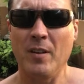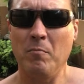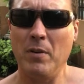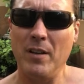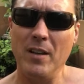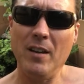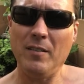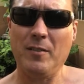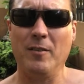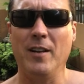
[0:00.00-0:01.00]
But
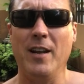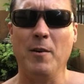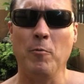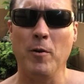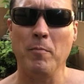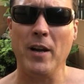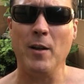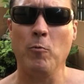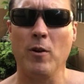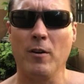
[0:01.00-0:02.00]
yesterday, what made
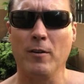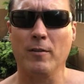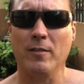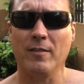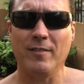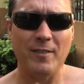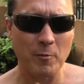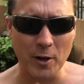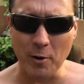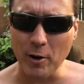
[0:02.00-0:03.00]
it worse,
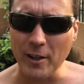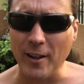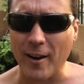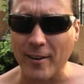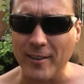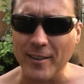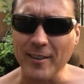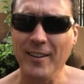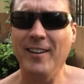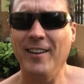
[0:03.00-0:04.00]
what gridlocked it,
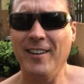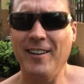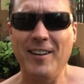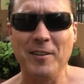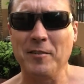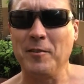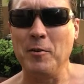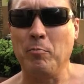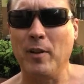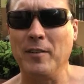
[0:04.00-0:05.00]
there's this
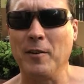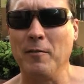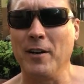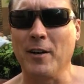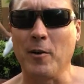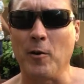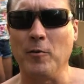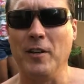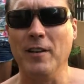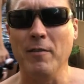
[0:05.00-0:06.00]
new place over here
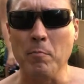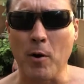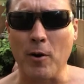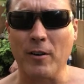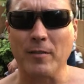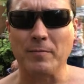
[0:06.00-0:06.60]
called Divvy Mart.